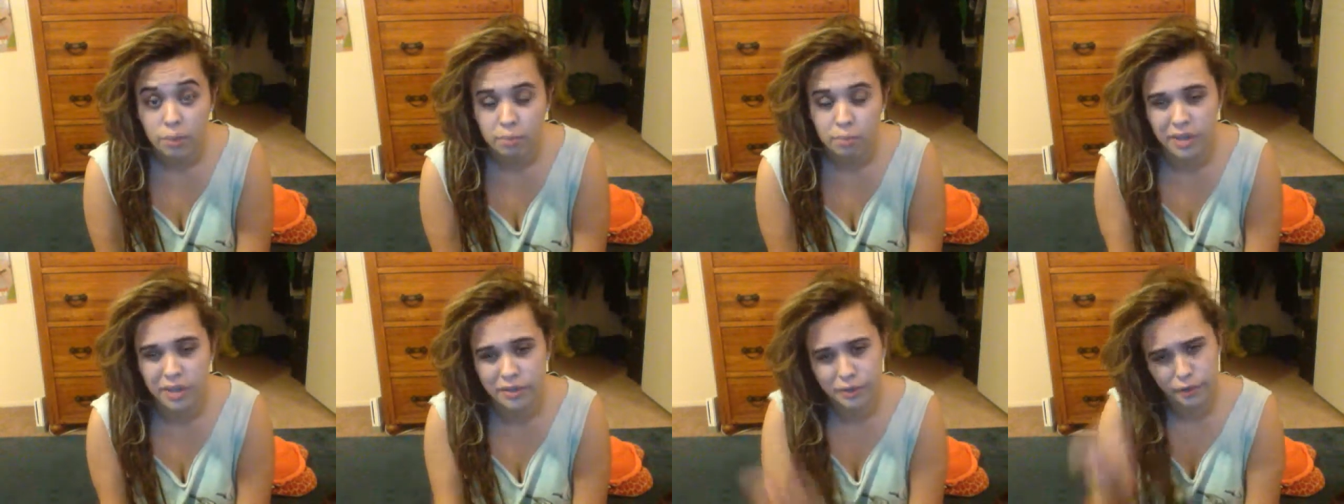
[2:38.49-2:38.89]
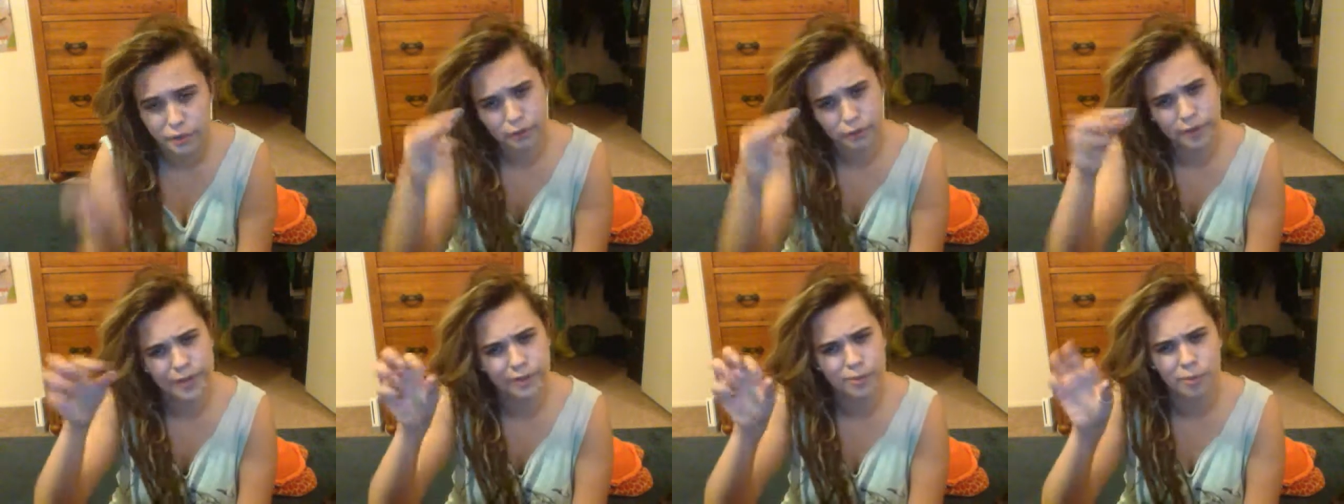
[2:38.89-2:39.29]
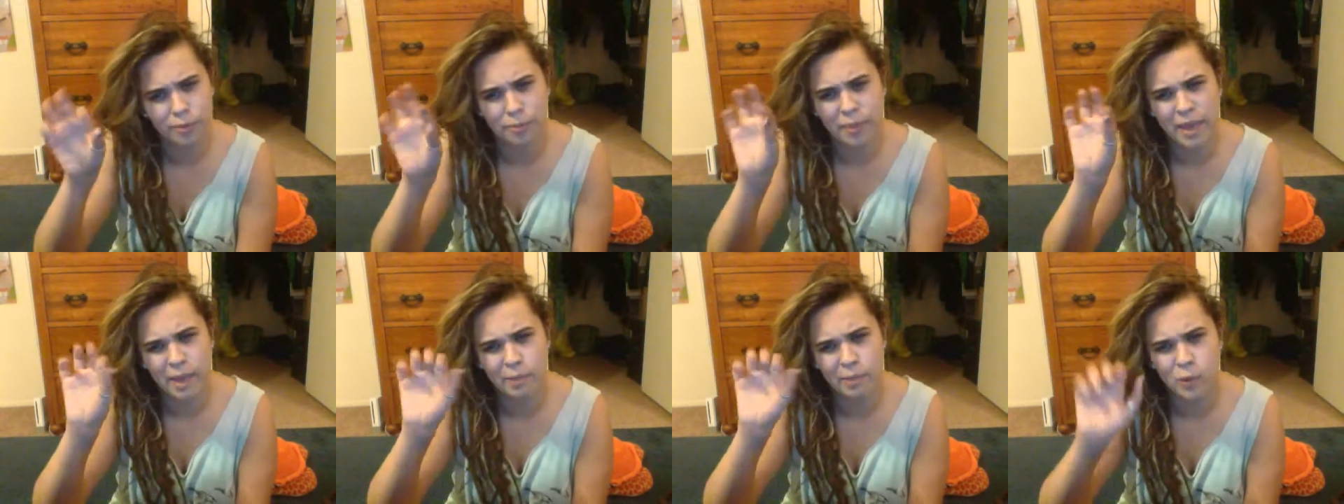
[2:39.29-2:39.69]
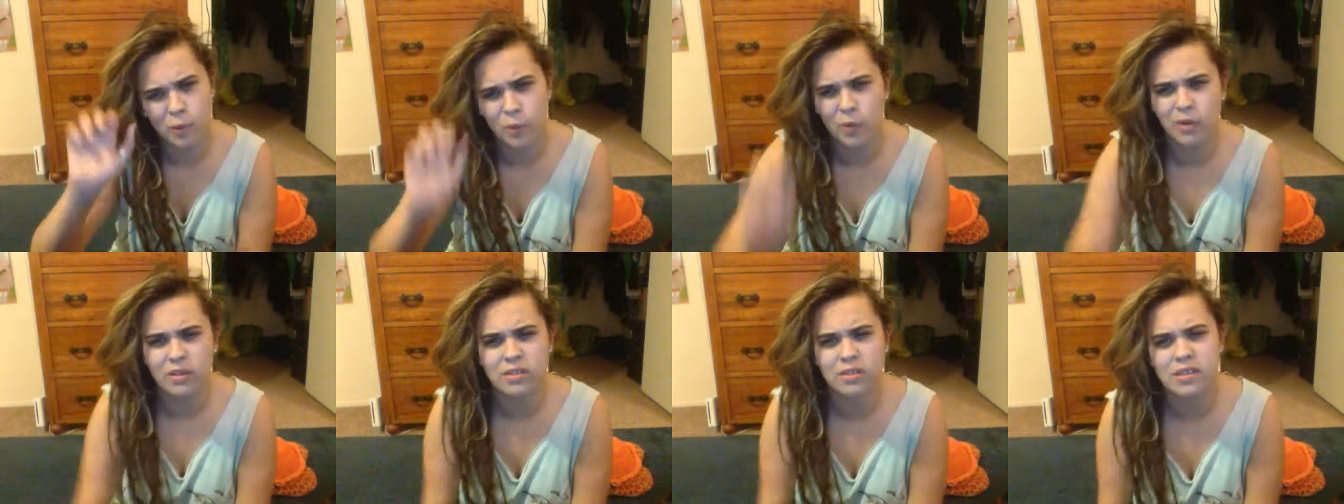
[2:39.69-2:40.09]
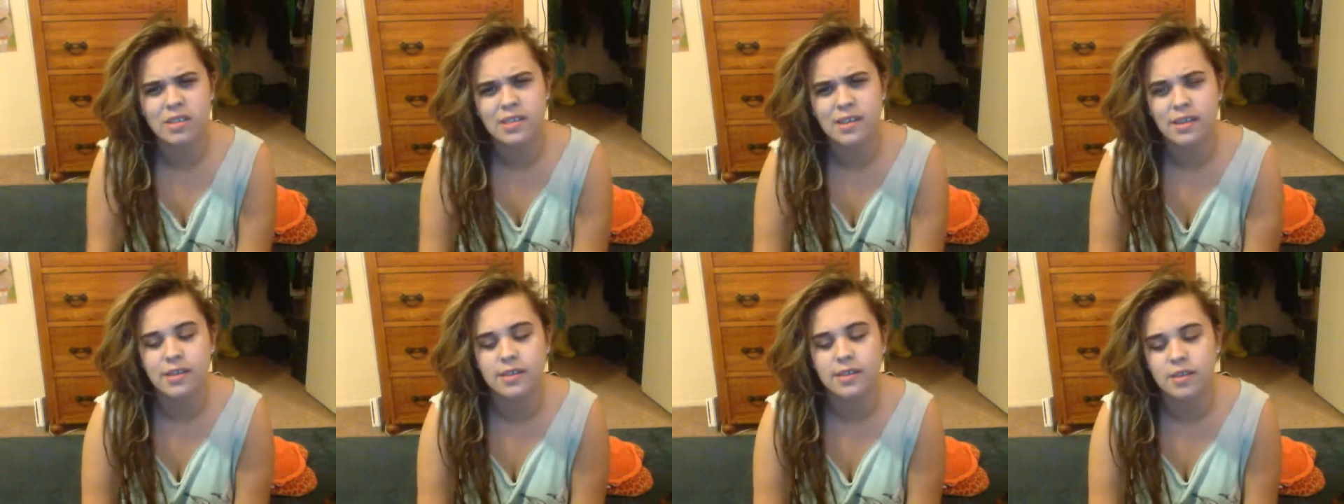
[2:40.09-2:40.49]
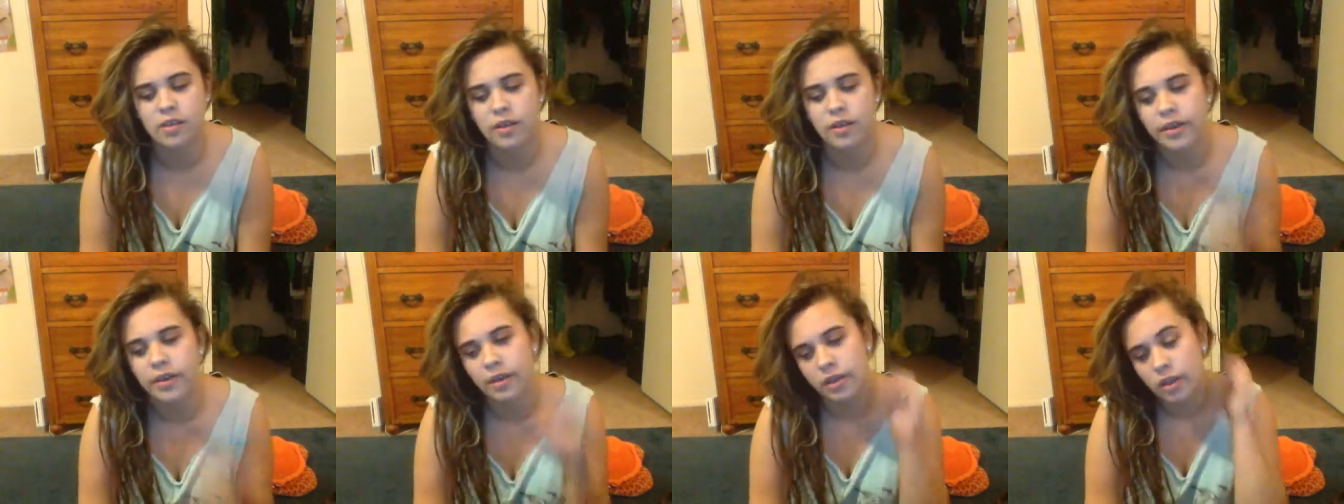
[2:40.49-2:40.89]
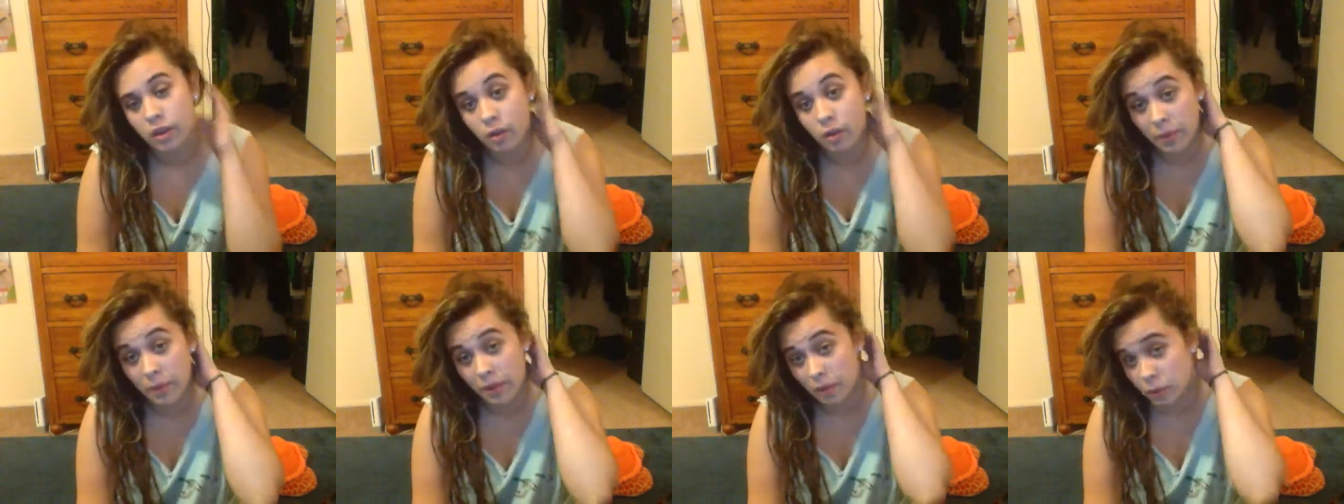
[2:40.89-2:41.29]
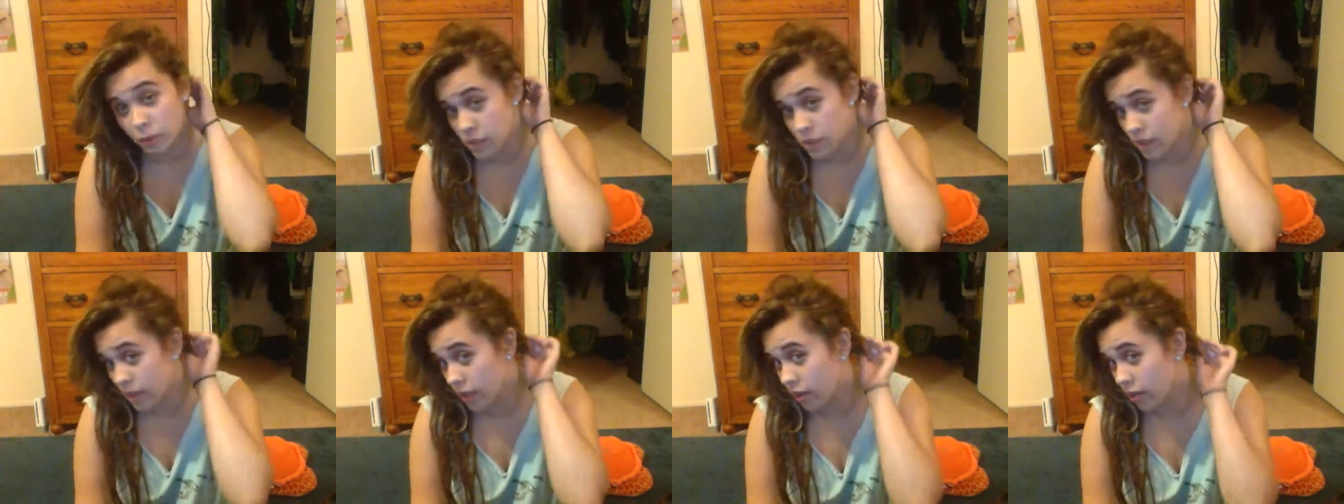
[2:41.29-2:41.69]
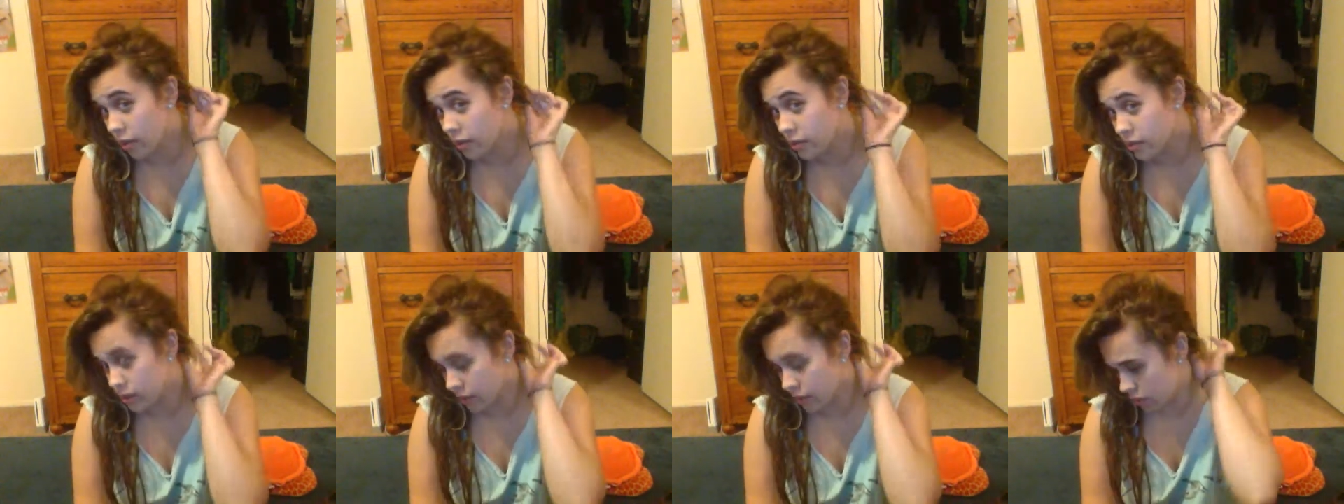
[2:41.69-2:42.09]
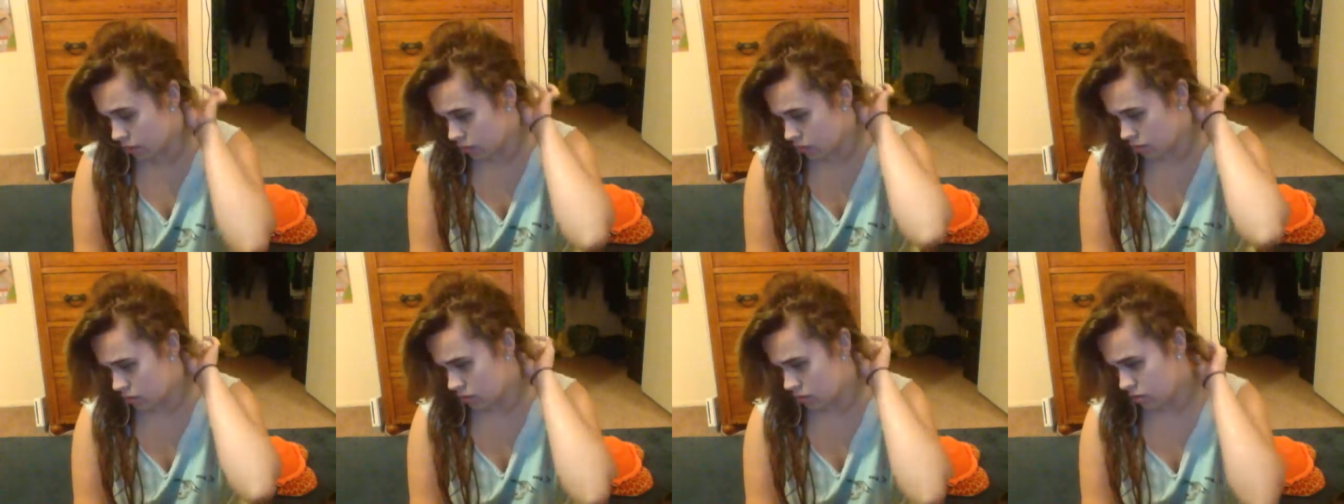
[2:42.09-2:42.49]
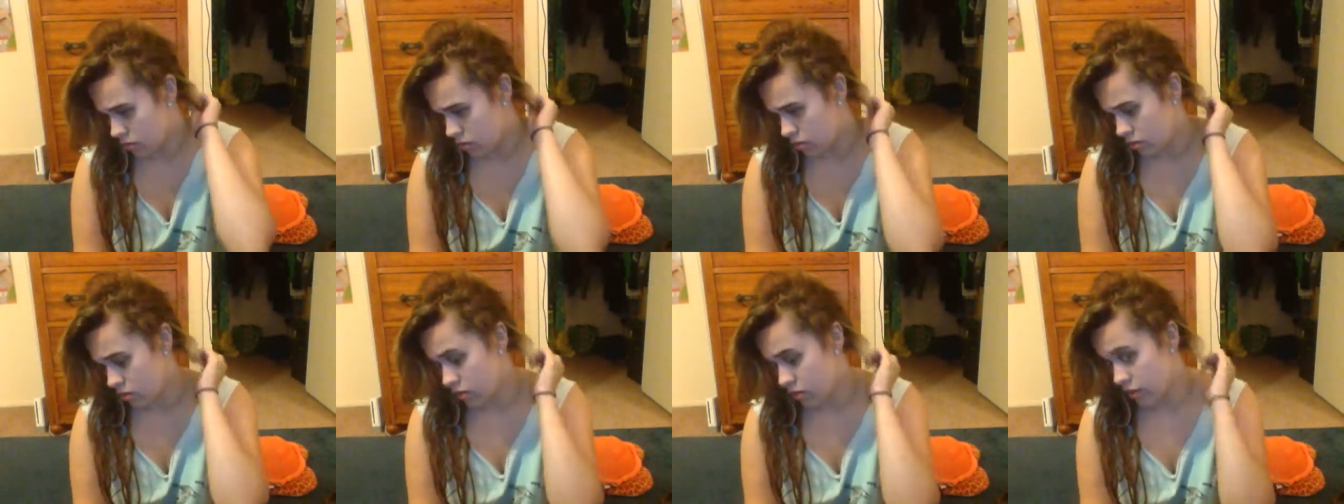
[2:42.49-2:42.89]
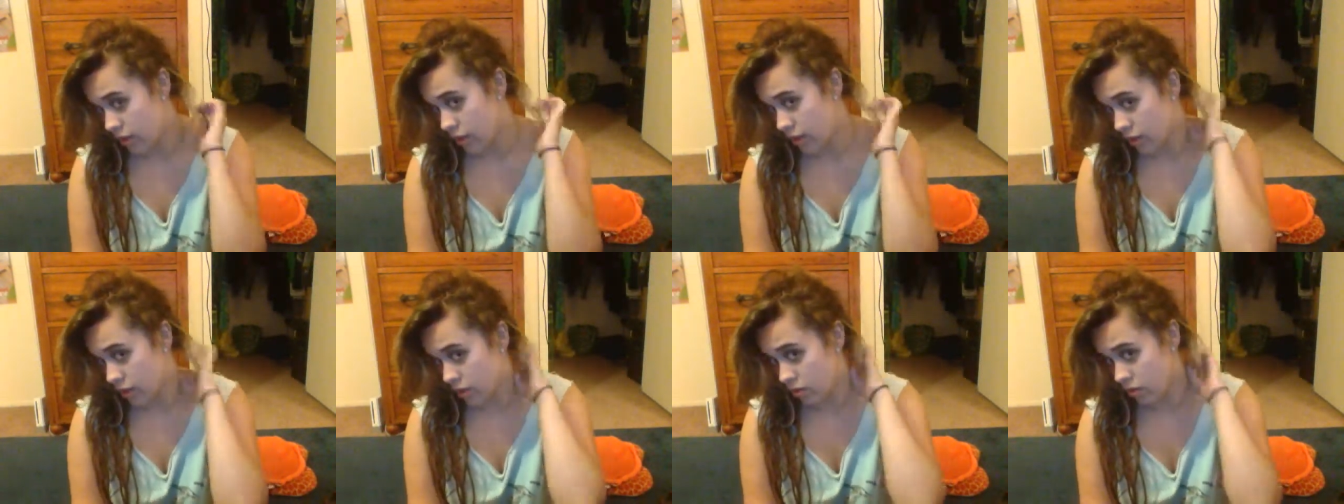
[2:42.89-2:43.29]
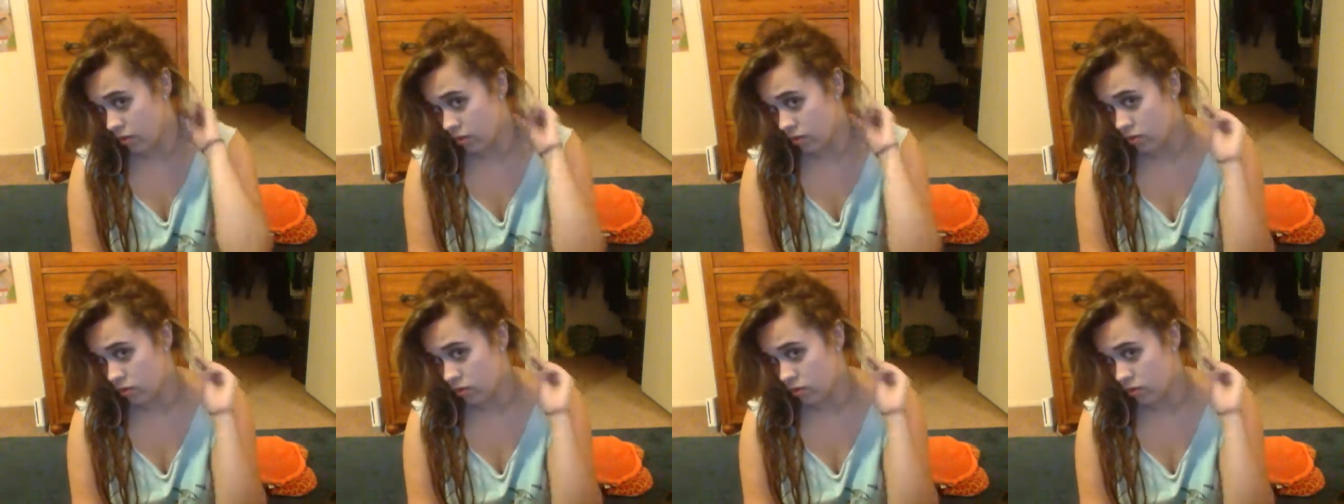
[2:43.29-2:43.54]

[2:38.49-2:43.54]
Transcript: but they're like little baby ones, cause like, my loose hairs, like, I had